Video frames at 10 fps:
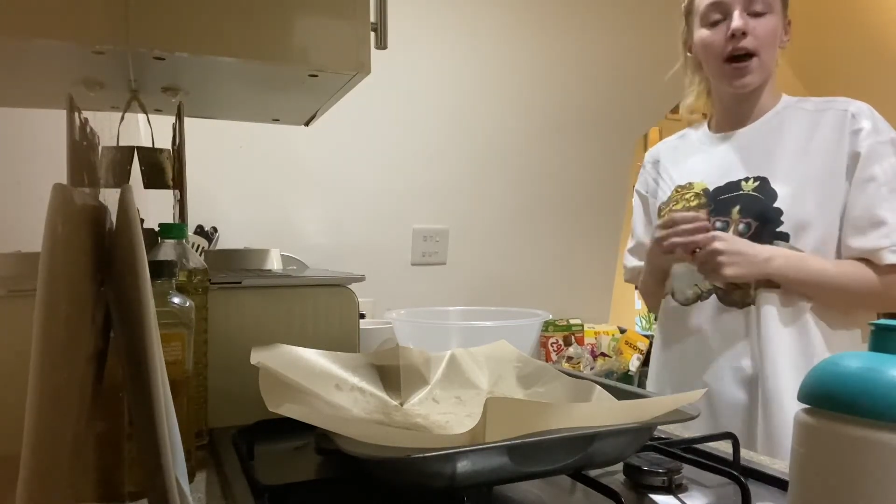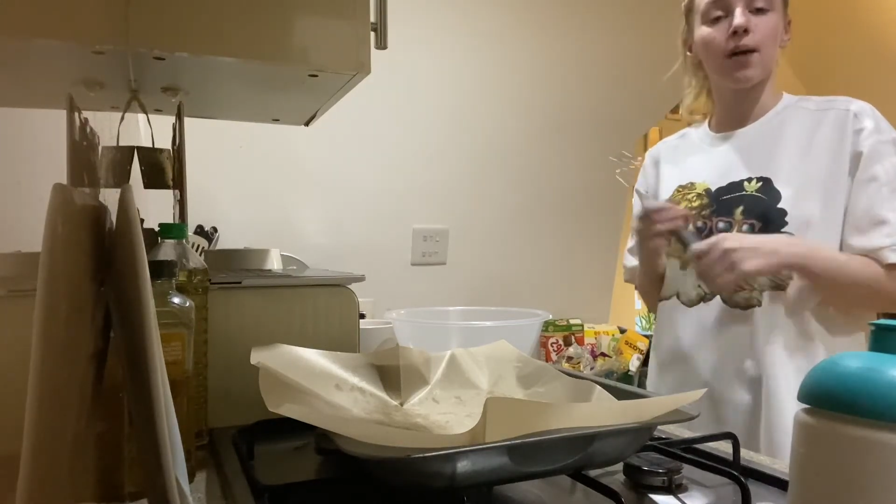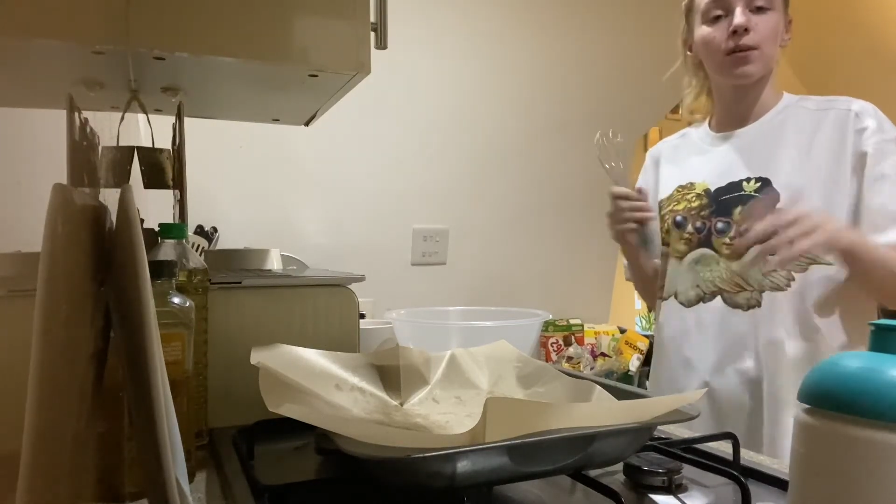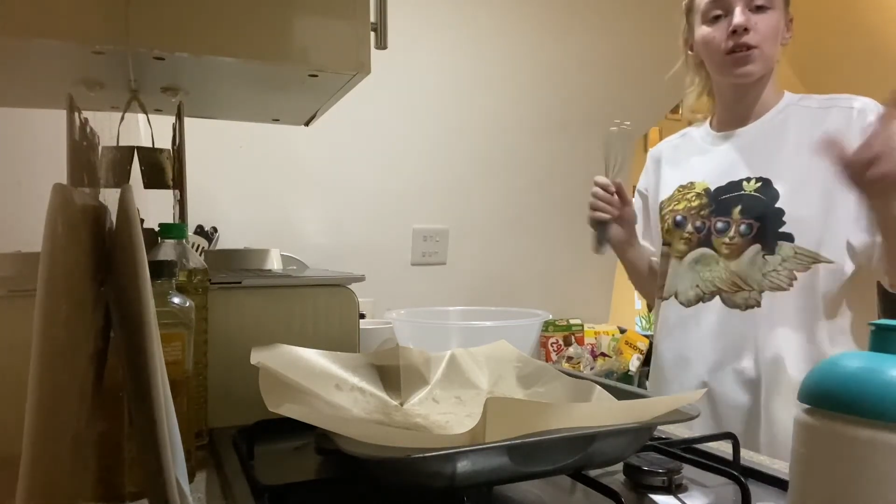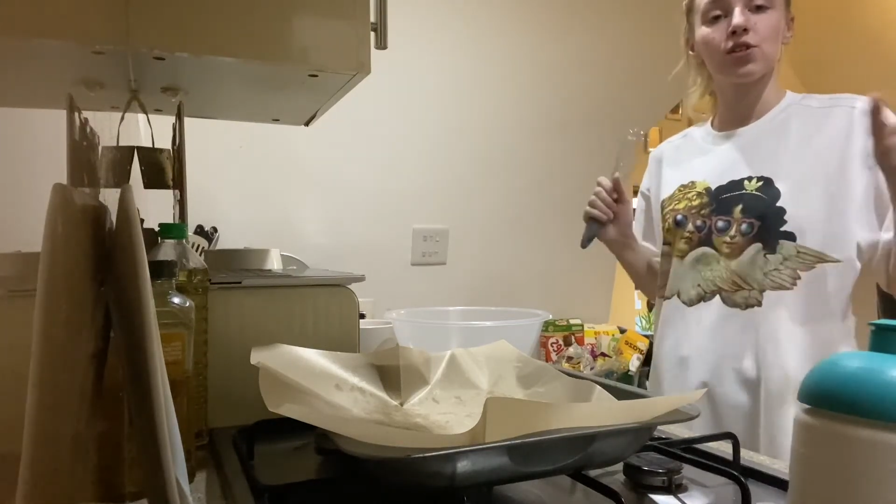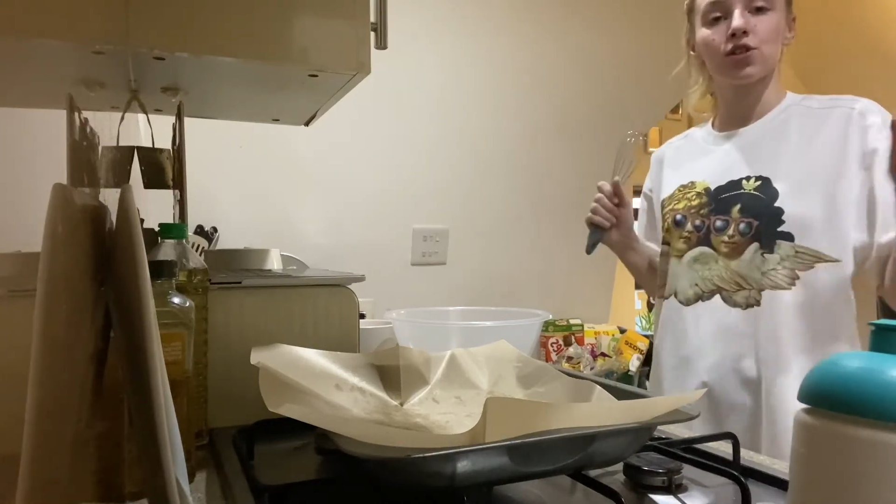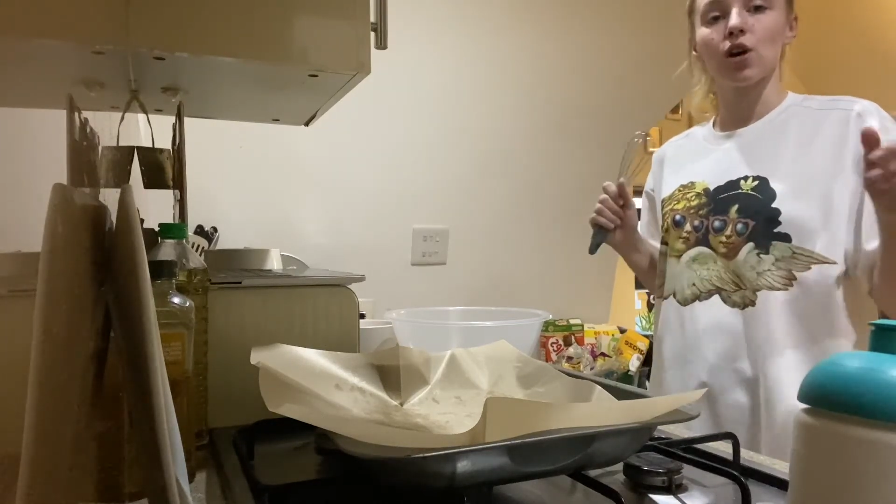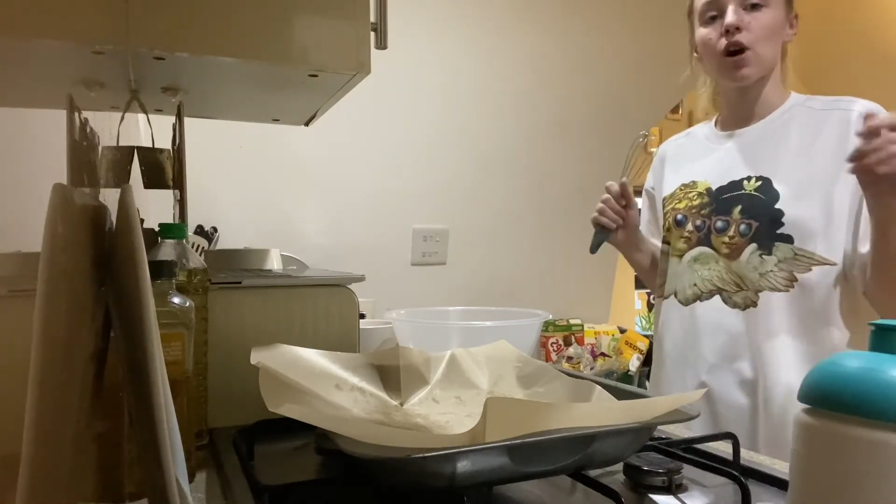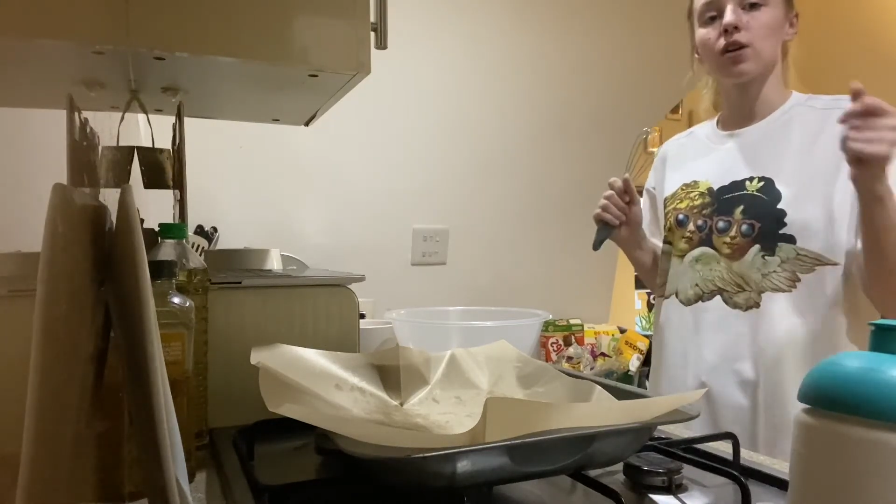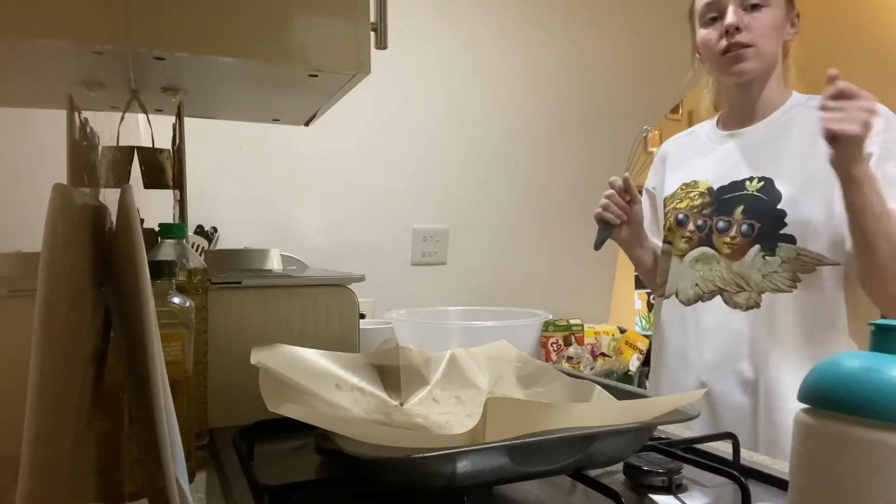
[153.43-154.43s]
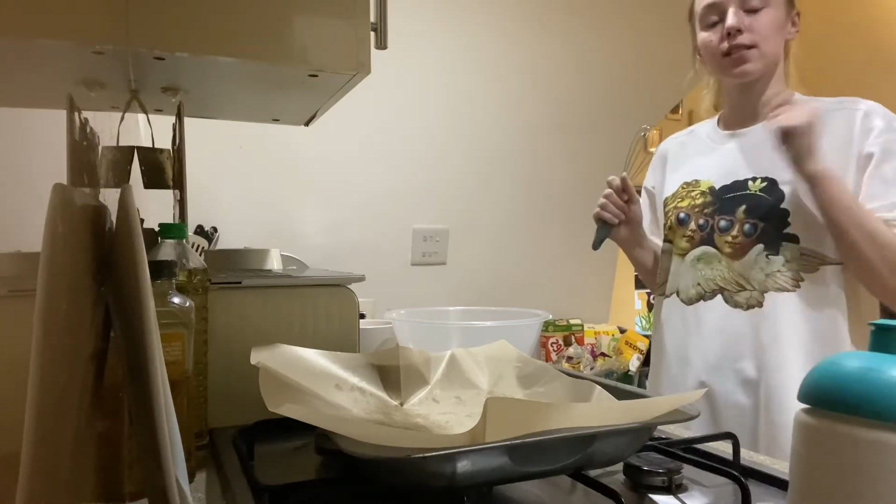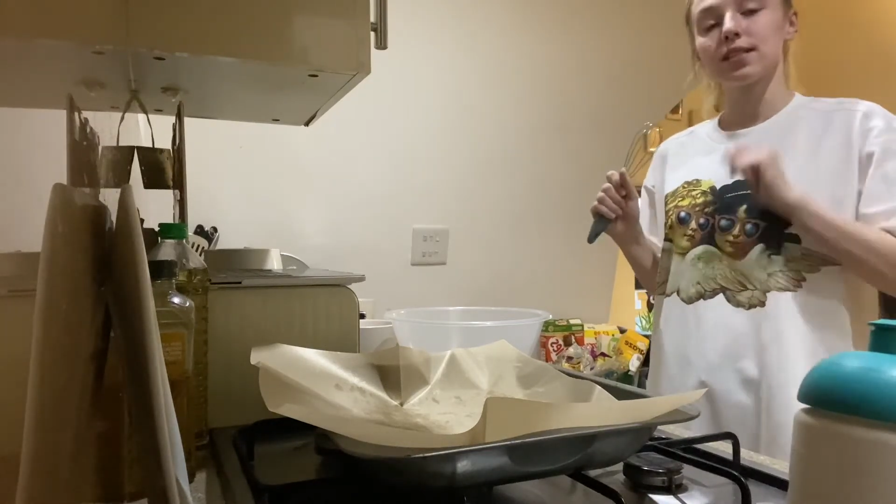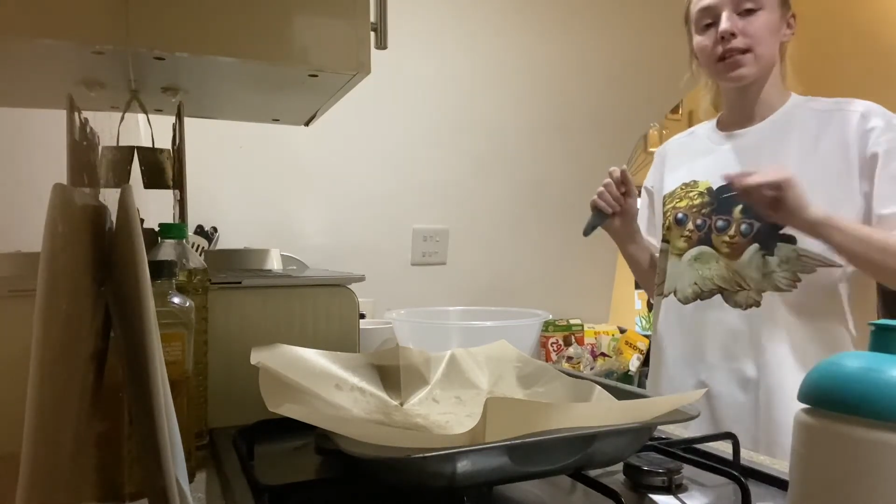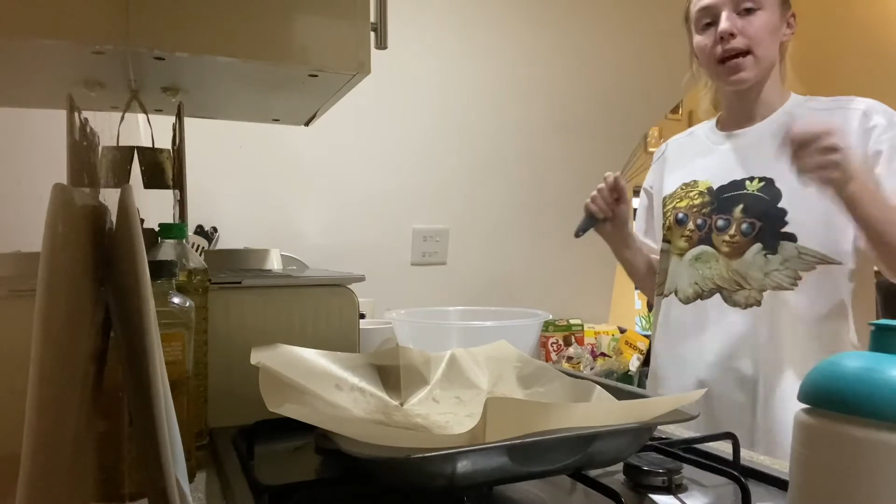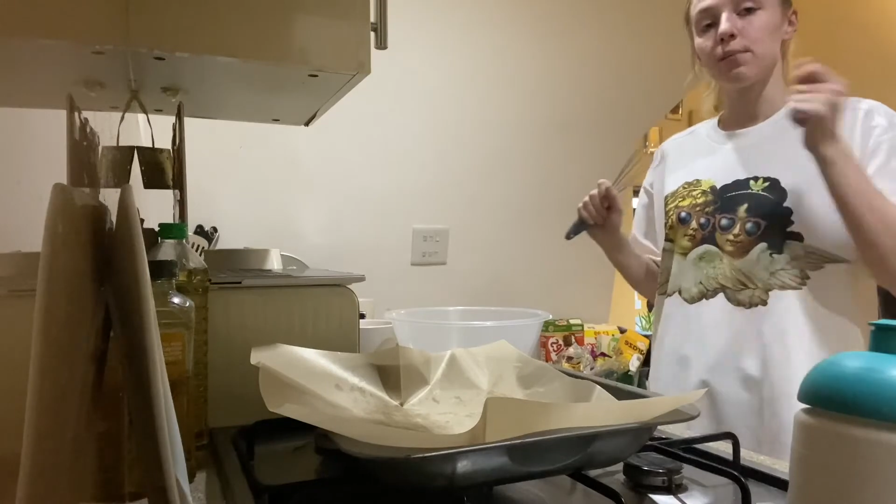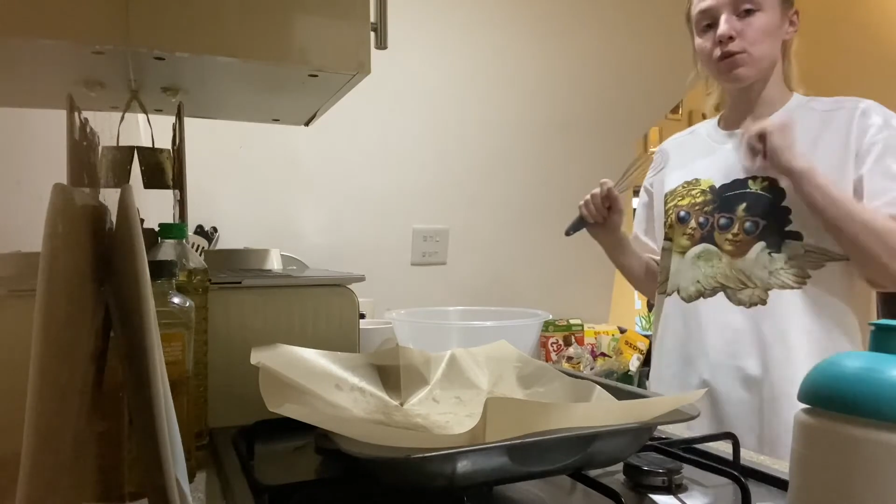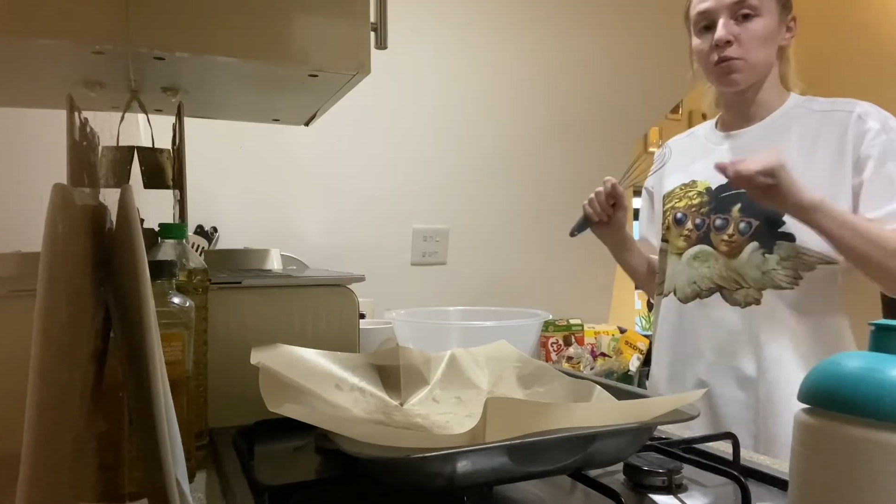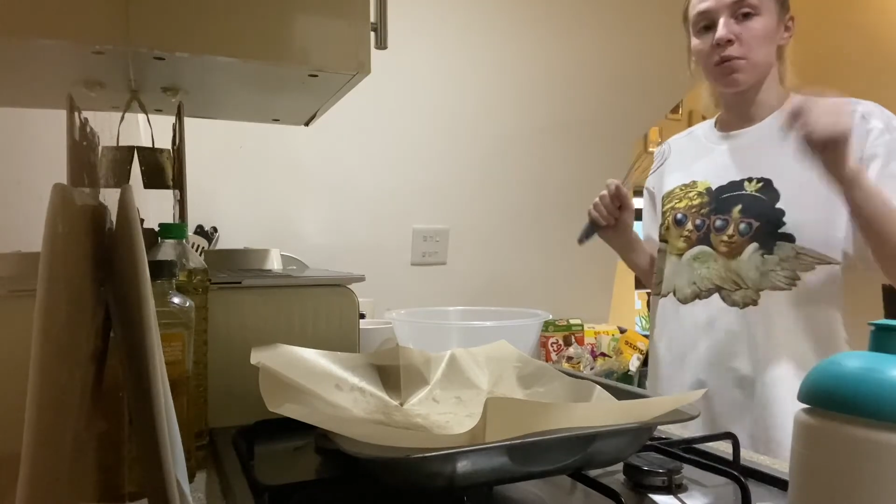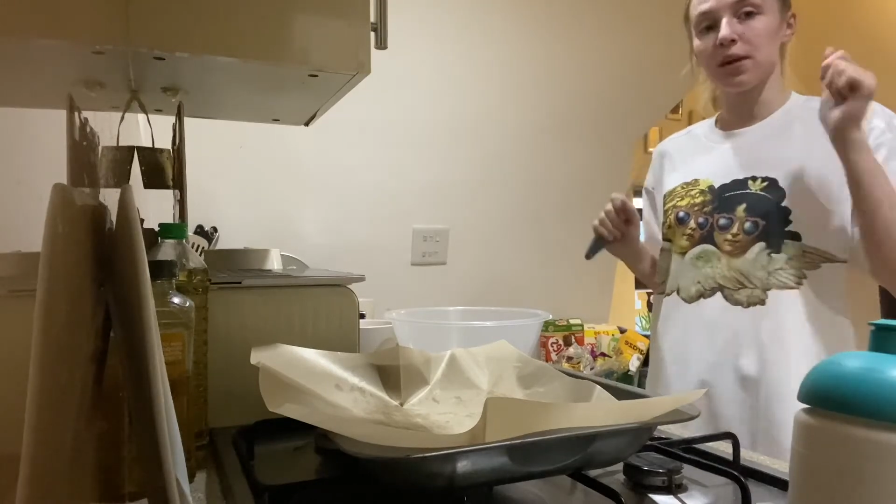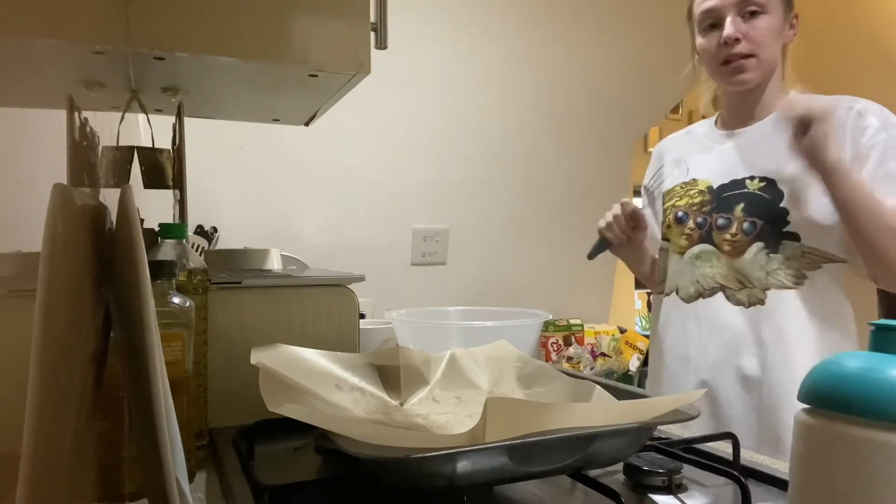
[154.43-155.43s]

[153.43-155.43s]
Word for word: I'm gonna start tablespoon by